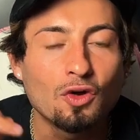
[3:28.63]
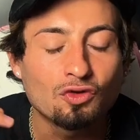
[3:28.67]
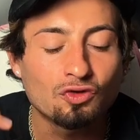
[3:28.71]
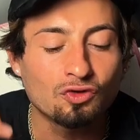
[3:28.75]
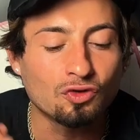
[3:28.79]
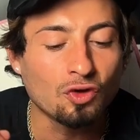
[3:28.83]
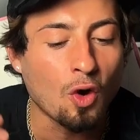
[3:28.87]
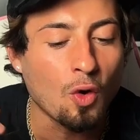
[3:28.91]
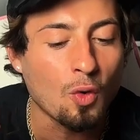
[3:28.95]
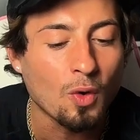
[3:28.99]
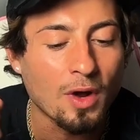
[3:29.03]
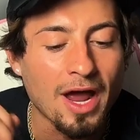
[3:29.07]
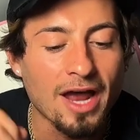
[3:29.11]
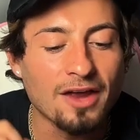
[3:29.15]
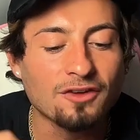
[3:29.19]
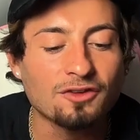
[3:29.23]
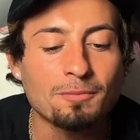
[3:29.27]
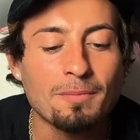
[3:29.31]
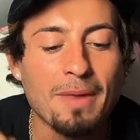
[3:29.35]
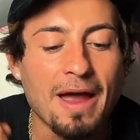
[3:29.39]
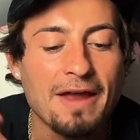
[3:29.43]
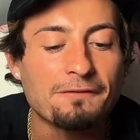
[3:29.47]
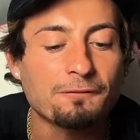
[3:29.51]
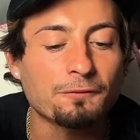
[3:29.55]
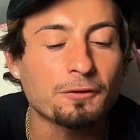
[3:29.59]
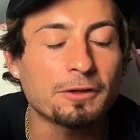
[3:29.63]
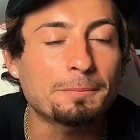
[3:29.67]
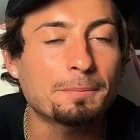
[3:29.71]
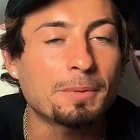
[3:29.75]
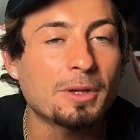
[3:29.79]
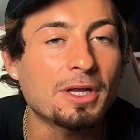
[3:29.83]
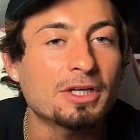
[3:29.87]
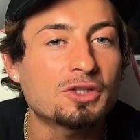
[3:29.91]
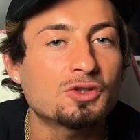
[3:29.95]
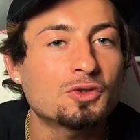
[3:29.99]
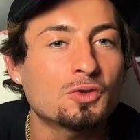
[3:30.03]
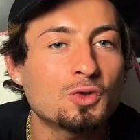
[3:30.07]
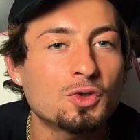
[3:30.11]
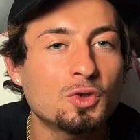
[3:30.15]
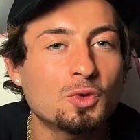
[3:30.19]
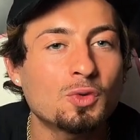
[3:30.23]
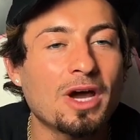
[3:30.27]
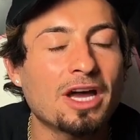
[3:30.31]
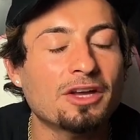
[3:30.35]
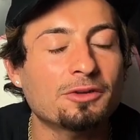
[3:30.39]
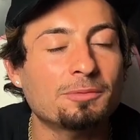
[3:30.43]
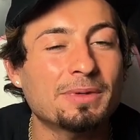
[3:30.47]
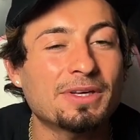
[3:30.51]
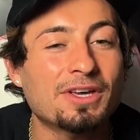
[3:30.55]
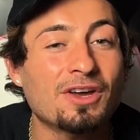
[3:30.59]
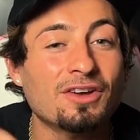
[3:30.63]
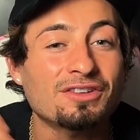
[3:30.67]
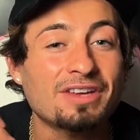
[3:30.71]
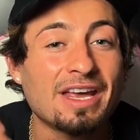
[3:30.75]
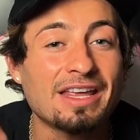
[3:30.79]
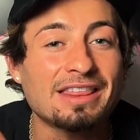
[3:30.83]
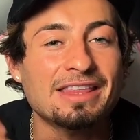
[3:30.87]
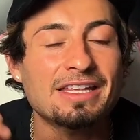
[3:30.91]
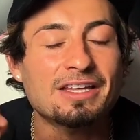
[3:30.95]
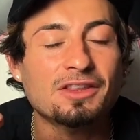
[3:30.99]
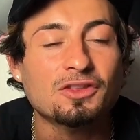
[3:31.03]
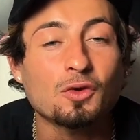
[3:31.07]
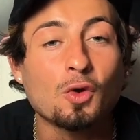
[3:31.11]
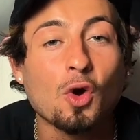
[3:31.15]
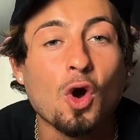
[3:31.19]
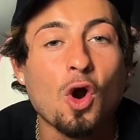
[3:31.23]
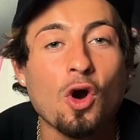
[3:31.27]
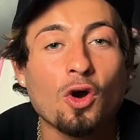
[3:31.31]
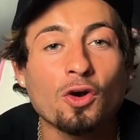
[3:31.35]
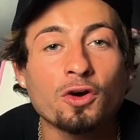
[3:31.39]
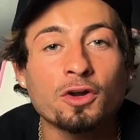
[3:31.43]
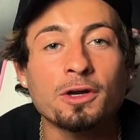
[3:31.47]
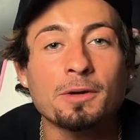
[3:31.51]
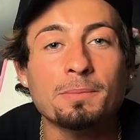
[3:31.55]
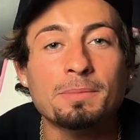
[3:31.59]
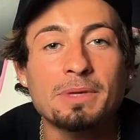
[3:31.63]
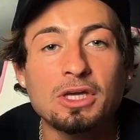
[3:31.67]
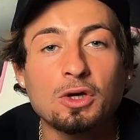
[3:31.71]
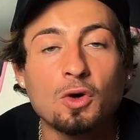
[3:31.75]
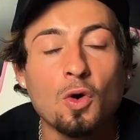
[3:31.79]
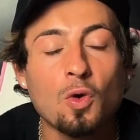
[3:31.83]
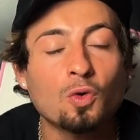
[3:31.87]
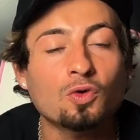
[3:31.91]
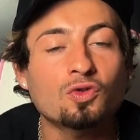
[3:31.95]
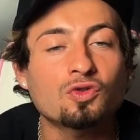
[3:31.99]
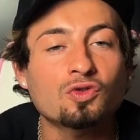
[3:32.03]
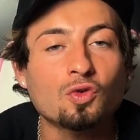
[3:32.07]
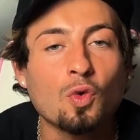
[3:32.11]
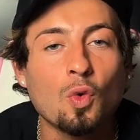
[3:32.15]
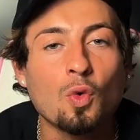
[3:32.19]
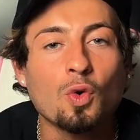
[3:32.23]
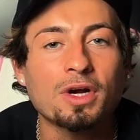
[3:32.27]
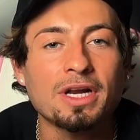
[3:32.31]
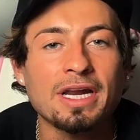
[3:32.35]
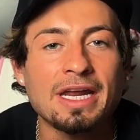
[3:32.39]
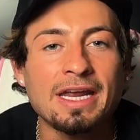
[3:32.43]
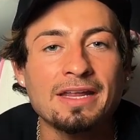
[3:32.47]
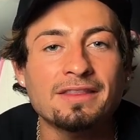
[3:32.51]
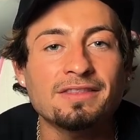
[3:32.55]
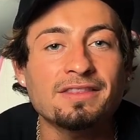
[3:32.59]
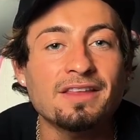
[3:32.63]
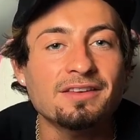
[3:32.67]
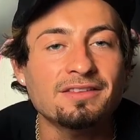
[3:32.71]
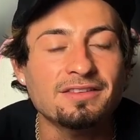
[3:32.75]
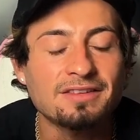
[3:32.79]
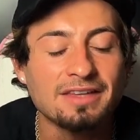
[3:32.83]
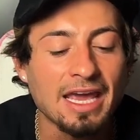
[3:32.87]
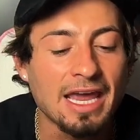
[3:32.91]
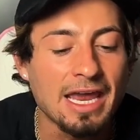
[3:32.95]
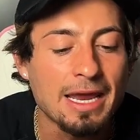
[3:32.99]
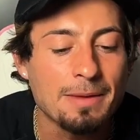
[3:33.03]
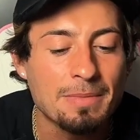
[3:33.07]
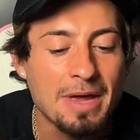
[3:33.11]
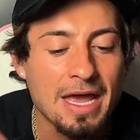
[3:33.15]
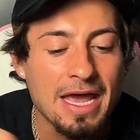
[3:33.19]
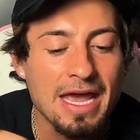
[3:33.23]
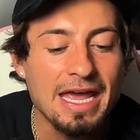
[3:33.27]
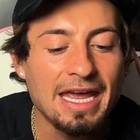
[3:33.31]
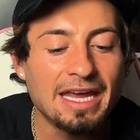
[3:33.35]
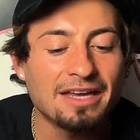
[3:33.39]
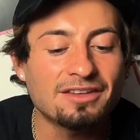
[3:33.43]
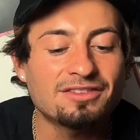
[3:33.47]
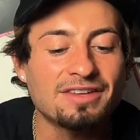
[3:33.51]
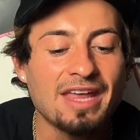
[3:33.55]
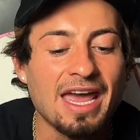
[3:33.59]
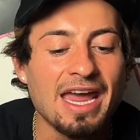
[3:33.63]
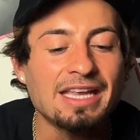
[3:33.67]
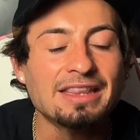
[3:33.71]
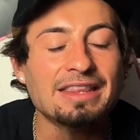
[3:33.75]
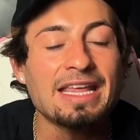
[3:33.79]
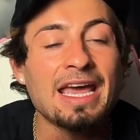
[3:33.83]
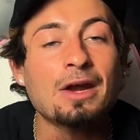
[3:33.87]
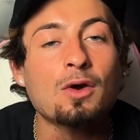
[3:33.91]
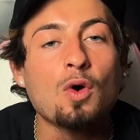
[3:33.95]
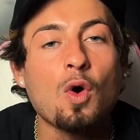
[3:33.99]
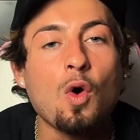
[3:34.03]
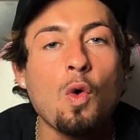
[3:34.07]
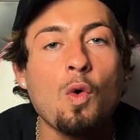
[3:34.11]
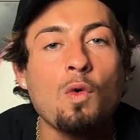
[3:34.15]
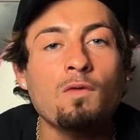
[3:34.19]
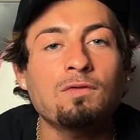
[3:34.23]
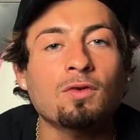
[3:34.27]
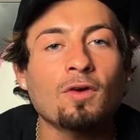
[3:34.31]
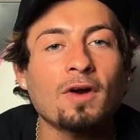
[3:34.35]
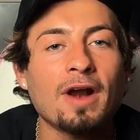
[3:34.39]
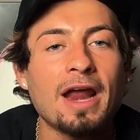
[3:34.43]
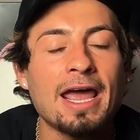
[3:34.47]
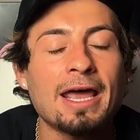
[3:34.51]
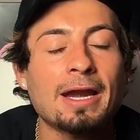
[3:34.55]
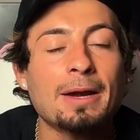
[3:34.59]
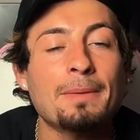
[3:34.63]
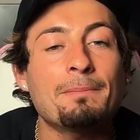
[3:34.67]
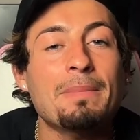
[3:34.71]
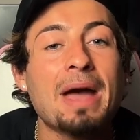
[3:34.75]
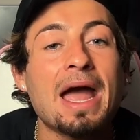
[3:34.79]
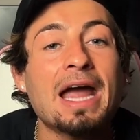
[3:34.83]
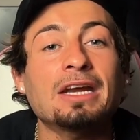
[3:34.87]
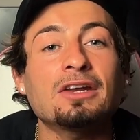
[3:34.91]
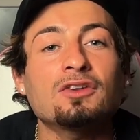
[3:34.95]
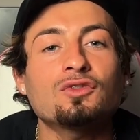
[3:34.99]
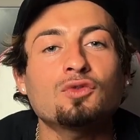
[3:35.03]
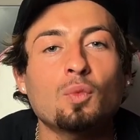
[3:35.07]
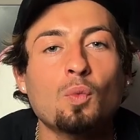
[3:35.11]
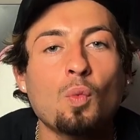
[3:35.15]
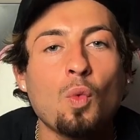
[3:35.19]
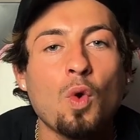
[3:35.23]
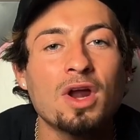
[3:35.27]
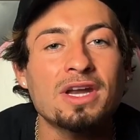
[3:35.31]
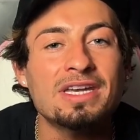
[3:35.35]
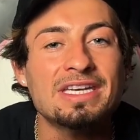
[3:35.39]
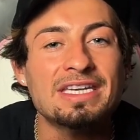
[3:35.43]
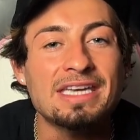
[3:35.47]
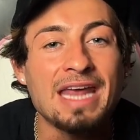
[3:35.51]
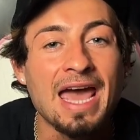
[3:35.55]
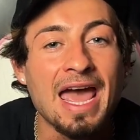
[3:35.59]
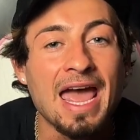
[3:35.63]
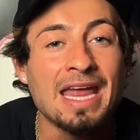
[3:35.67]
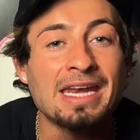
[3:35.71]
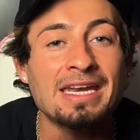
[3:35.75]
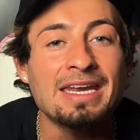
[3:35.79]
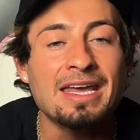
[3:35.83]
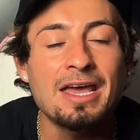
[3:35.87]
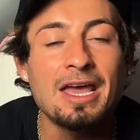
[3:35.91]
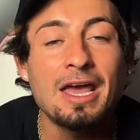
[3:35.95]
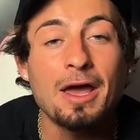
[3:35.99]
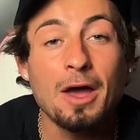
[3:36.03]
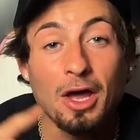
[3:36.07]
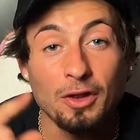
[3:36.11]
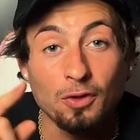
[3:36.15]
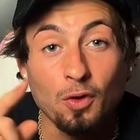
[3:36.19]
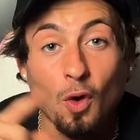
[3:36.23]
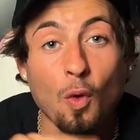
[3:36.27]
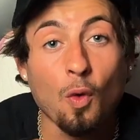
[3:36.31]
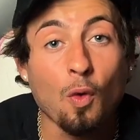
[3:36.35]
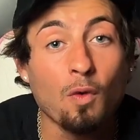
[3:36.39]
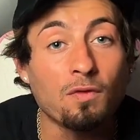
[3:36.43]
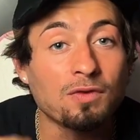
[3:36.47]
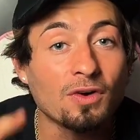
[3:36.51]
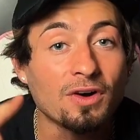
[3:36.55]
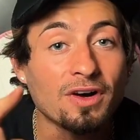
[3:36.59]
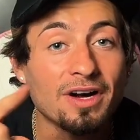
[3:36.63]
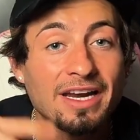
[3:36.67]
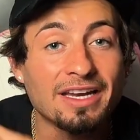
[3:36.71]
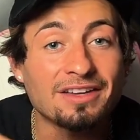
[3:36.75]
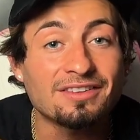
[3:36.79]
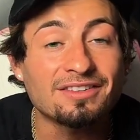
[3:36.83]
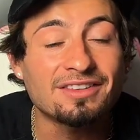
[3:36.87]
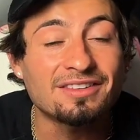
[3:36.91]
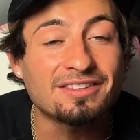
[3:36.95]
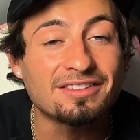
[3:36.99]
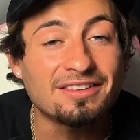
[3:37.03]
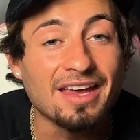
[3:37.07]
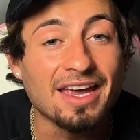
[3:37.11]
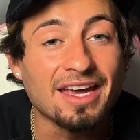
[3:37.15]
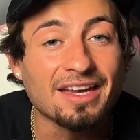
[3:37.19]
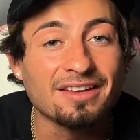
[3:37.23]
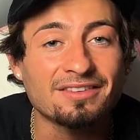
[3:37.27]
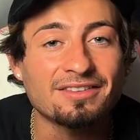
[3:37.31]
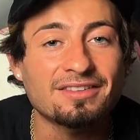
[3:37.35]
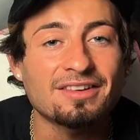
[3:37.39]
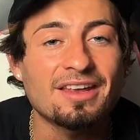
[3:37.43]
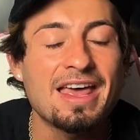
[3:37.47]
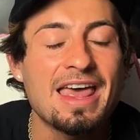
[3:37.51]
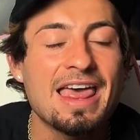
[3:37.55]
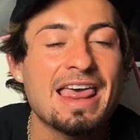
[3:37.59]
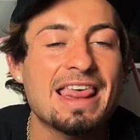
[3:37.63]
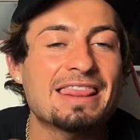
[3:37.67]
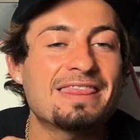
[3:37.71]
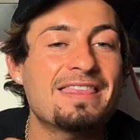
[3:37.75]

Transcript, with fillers: So, guys, my free play to you guys, because I think there are going to be goals scored in this game, is take that over at a -110. The over is 6.